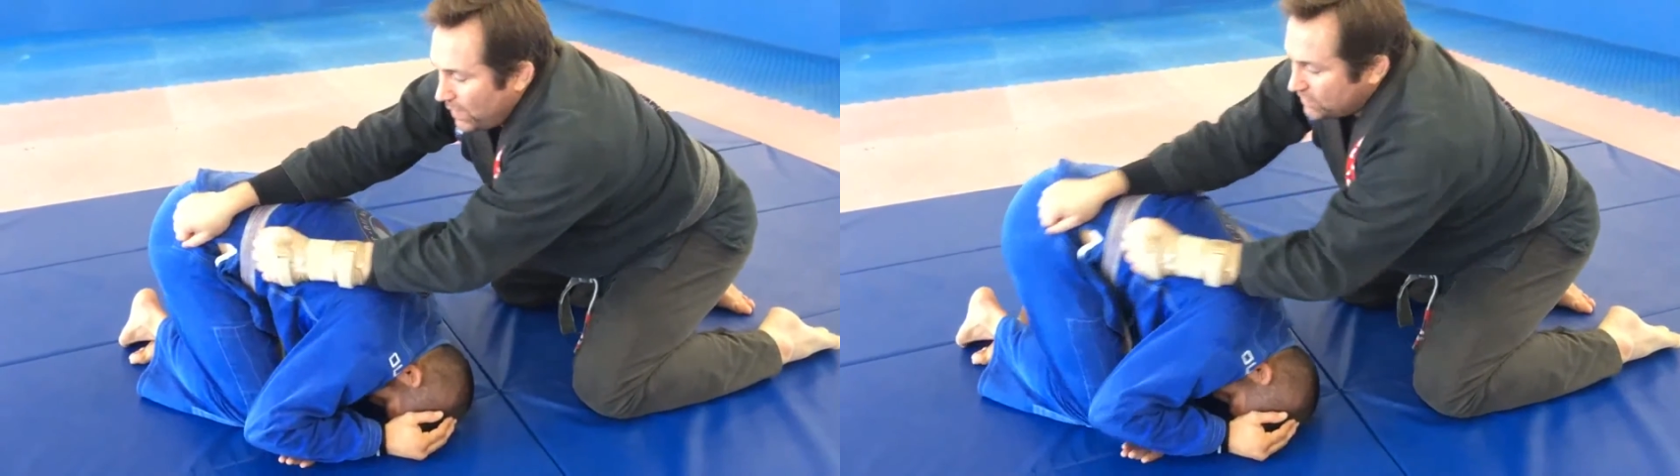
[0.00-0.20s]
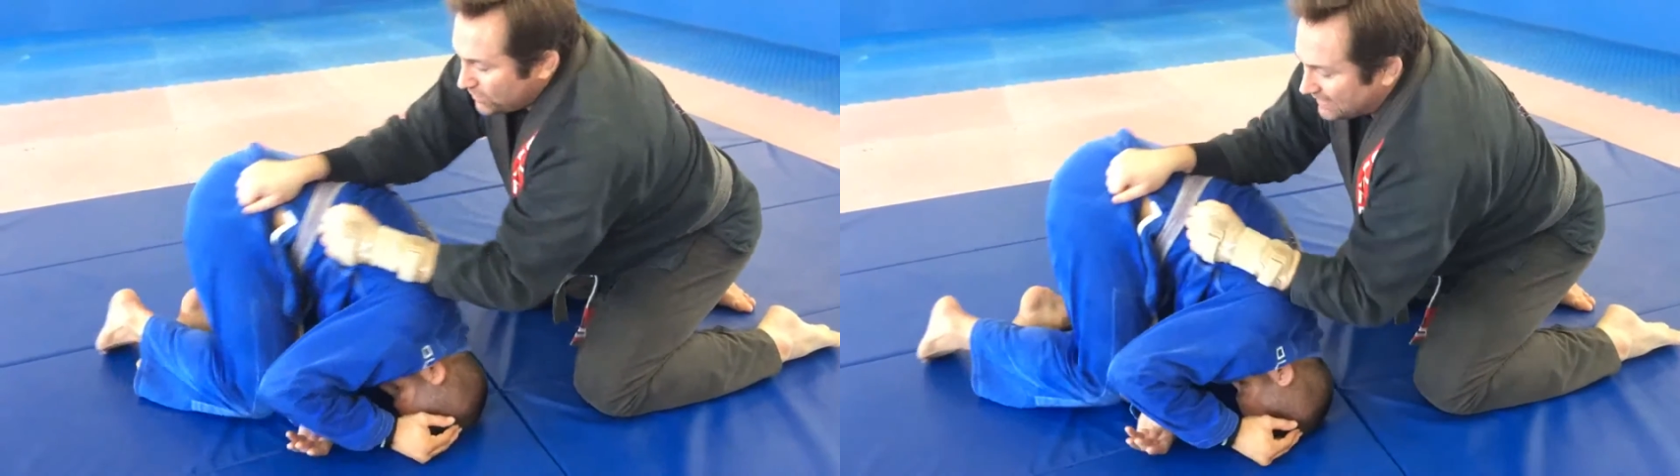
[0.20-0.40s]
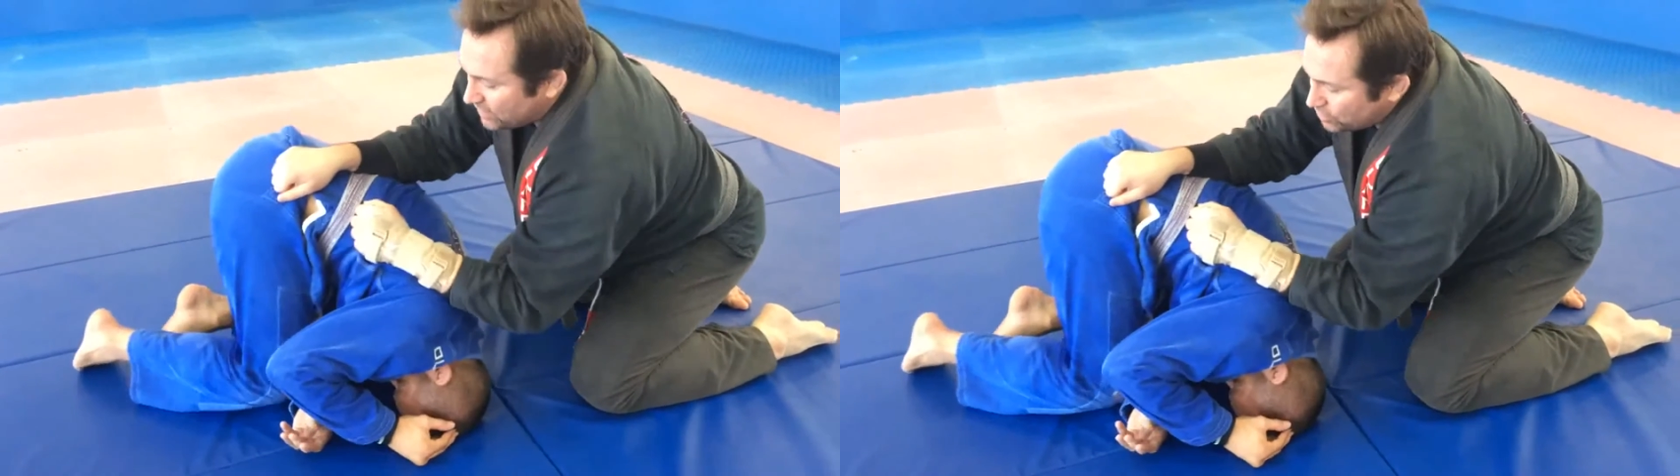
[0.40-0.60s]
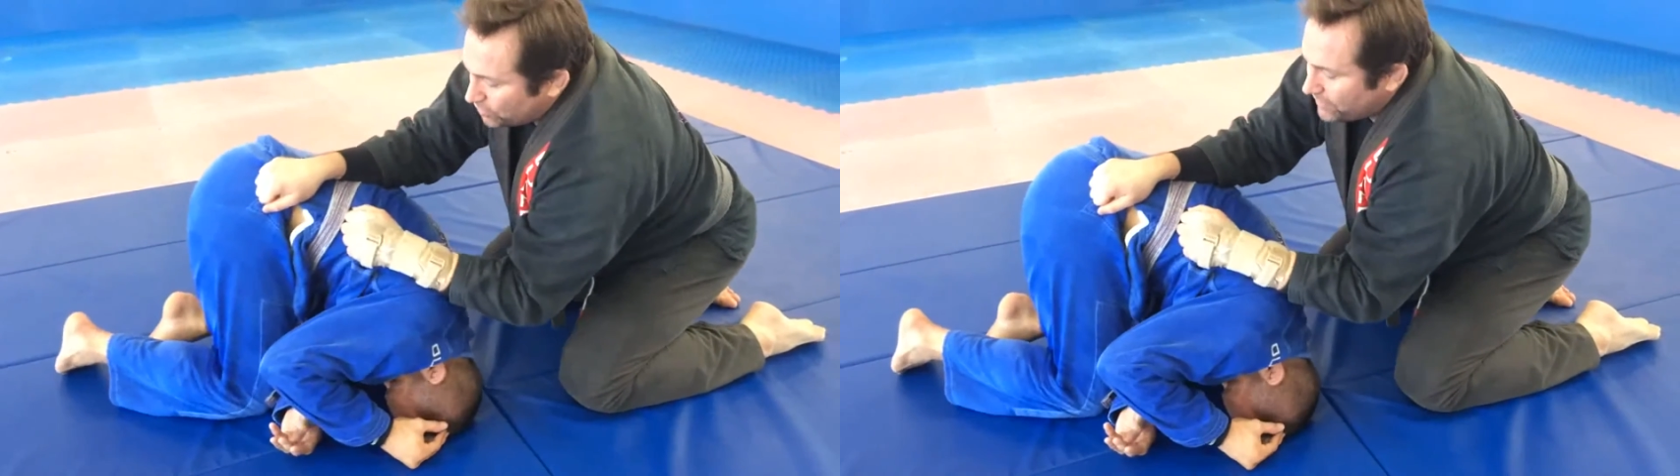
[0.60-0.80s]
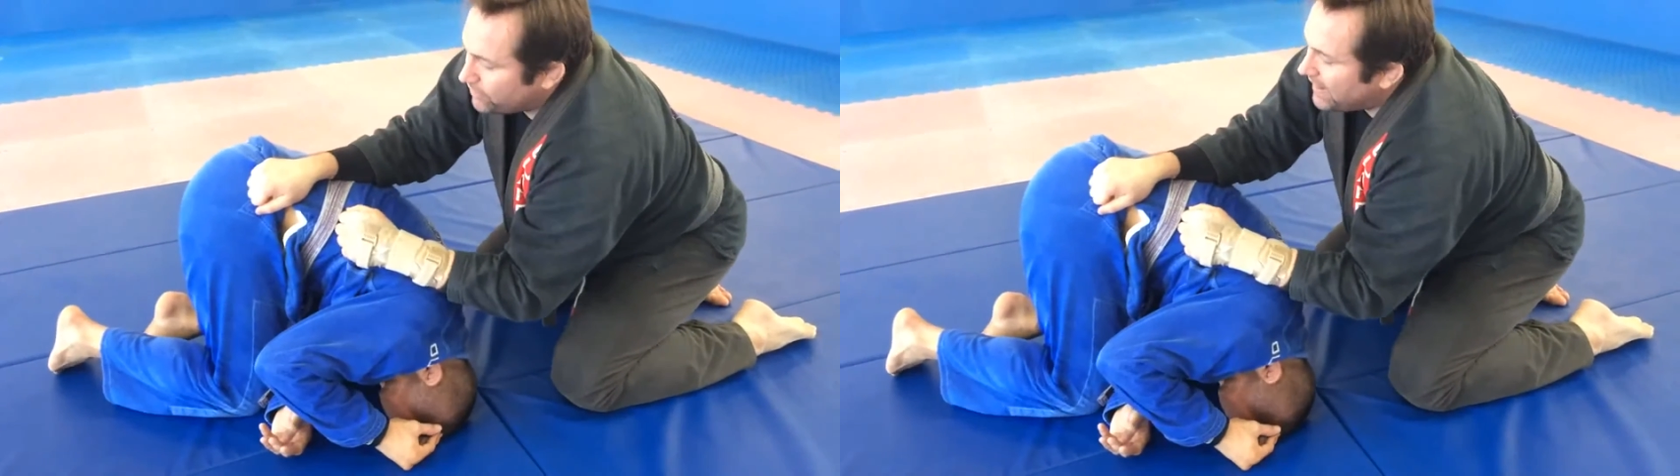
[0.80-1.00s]
Once you get the
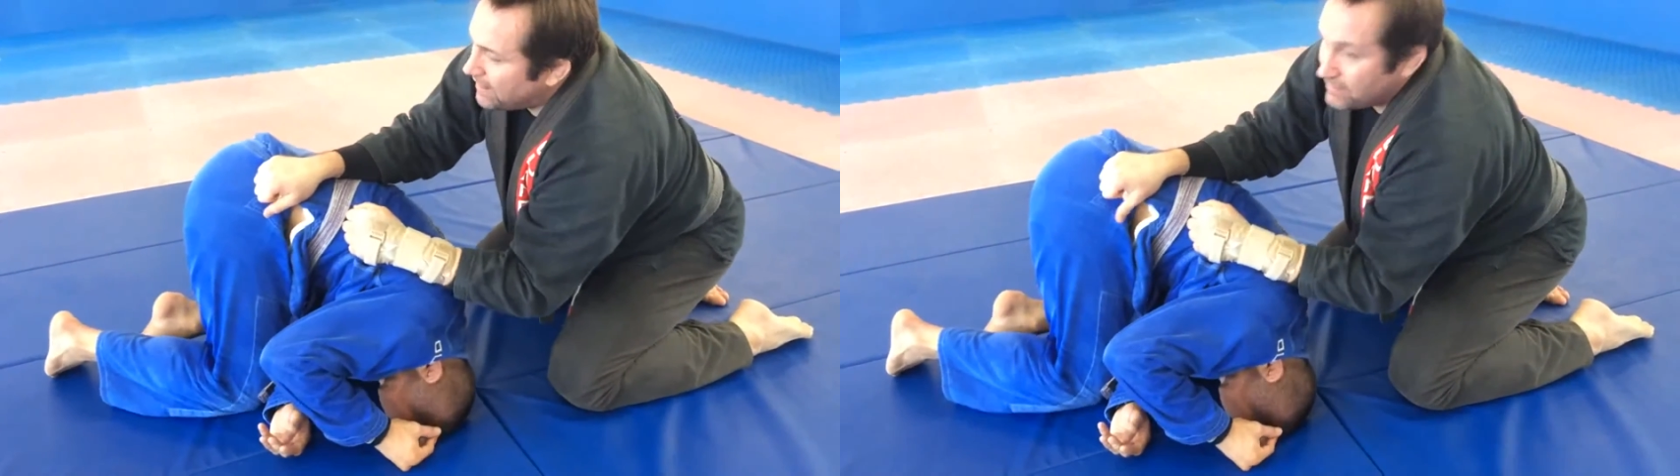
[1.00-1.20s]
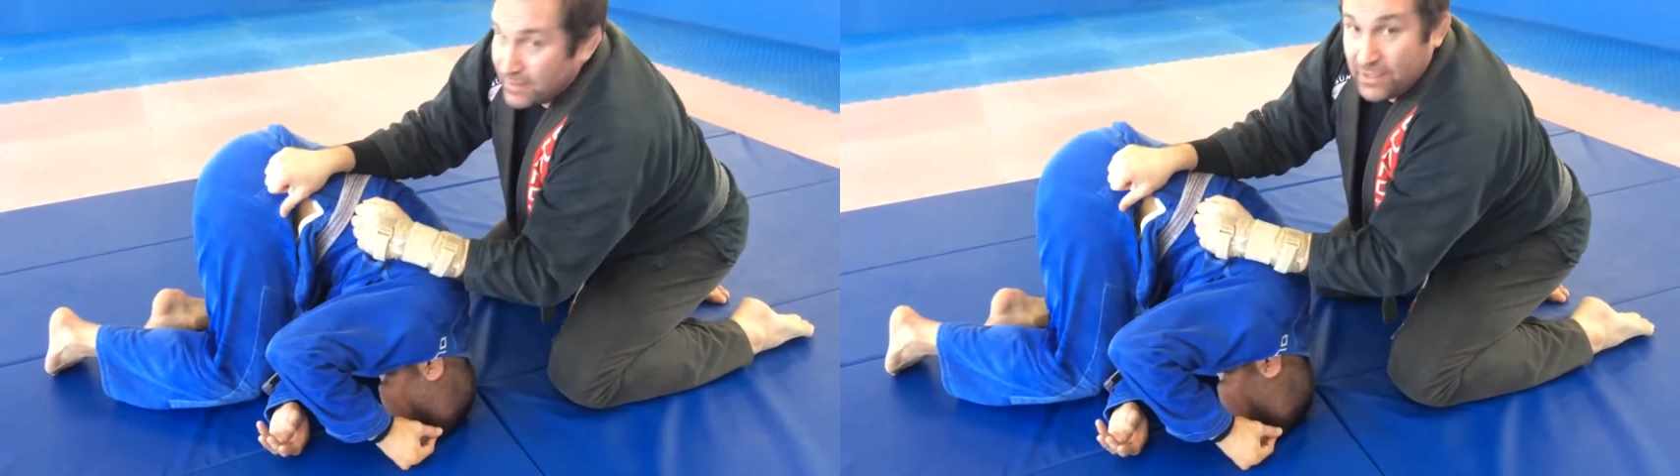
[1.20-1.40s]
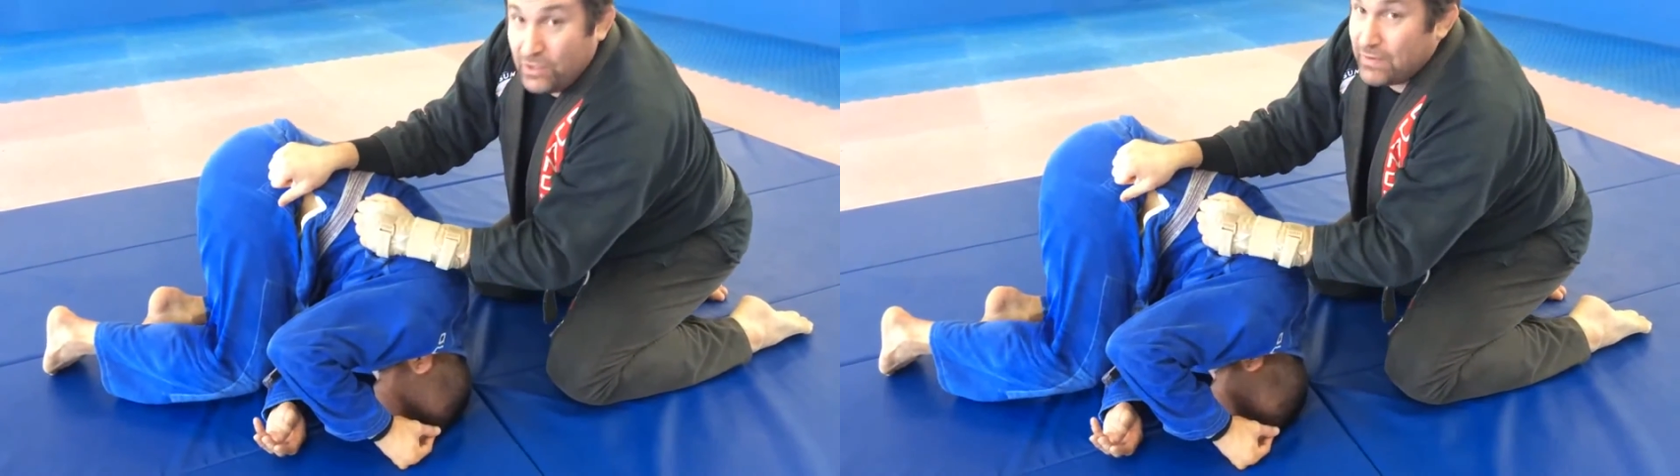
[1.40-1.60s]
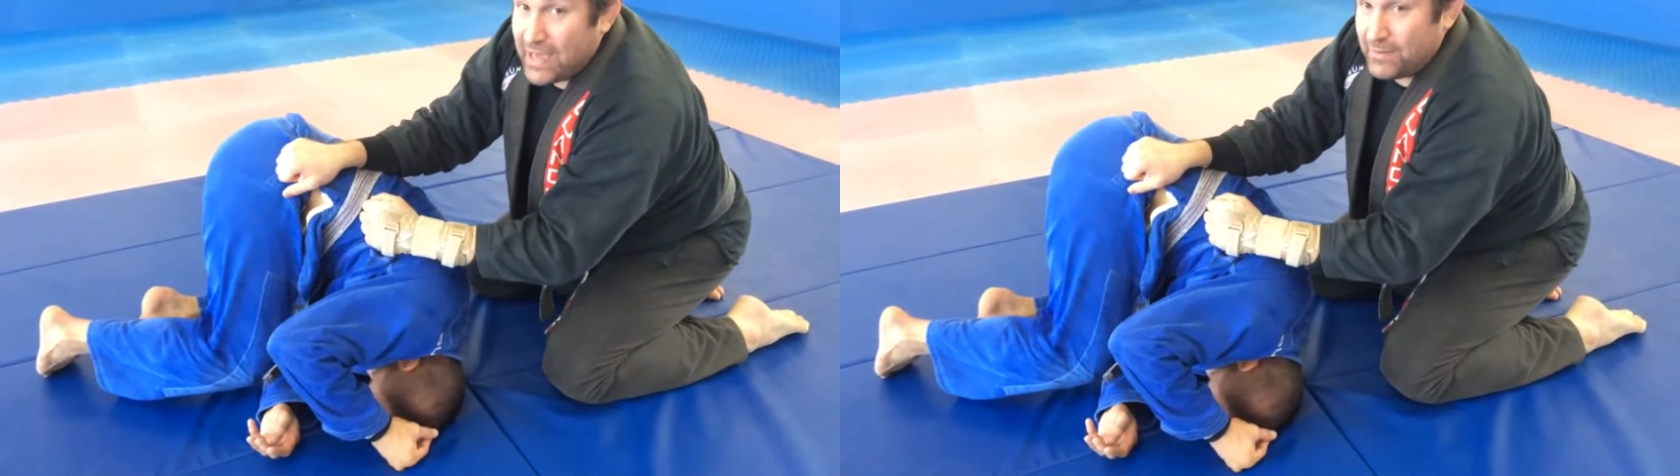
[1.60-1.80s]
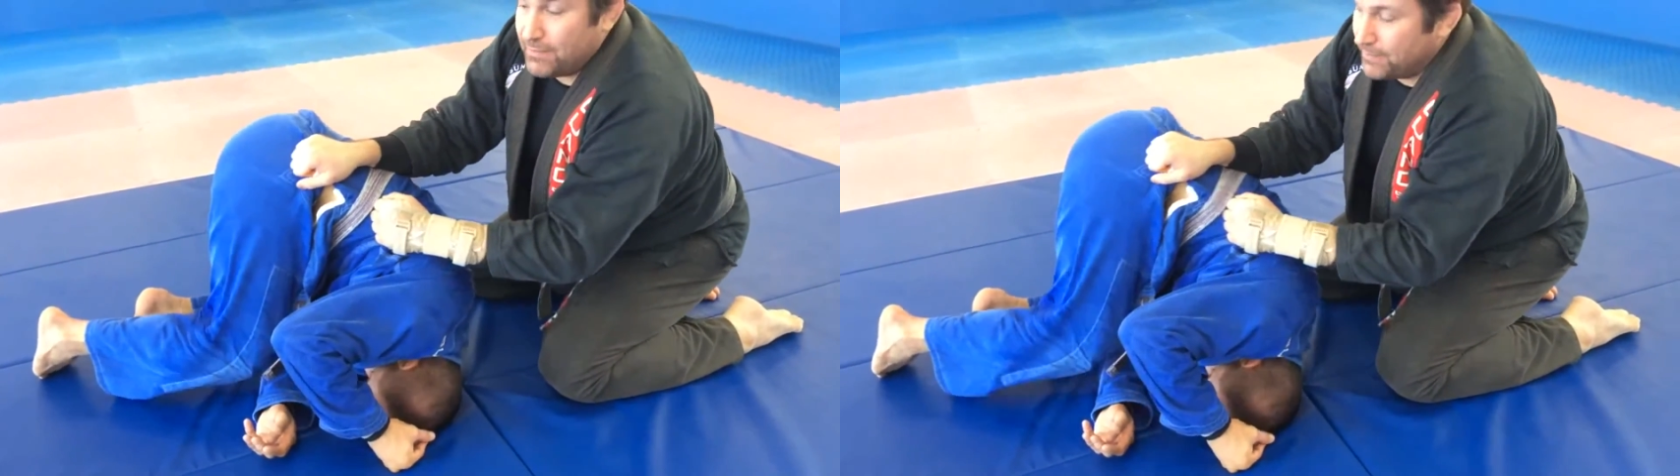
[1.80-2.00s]
shoulder on the ground, you
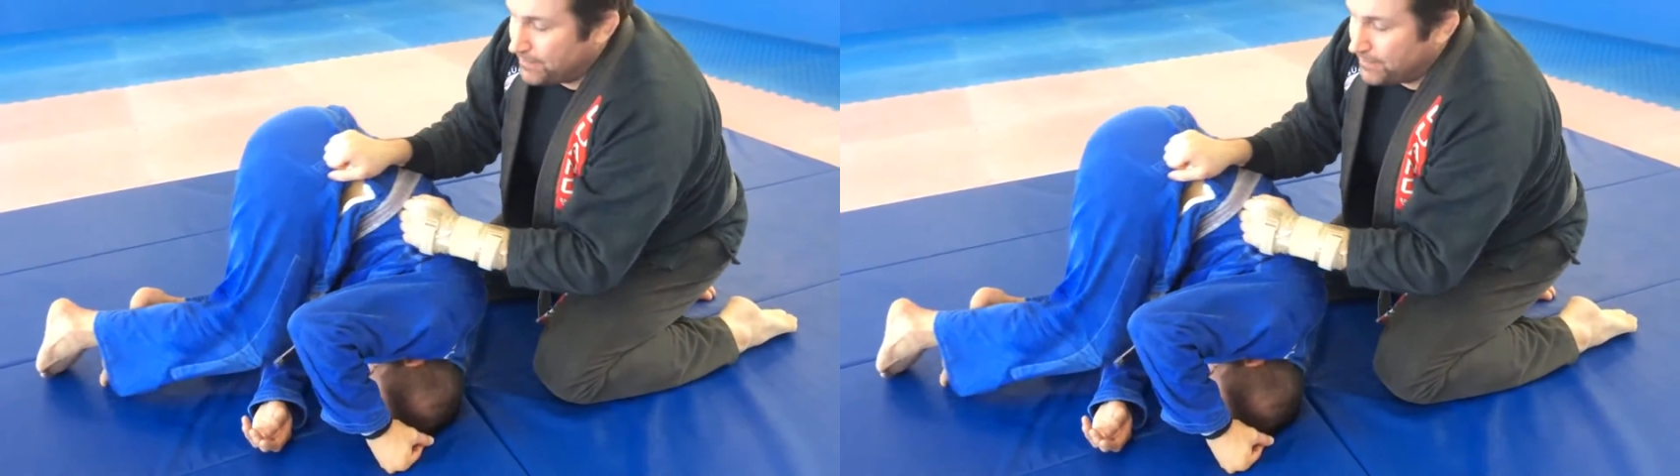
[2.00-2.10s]
got him.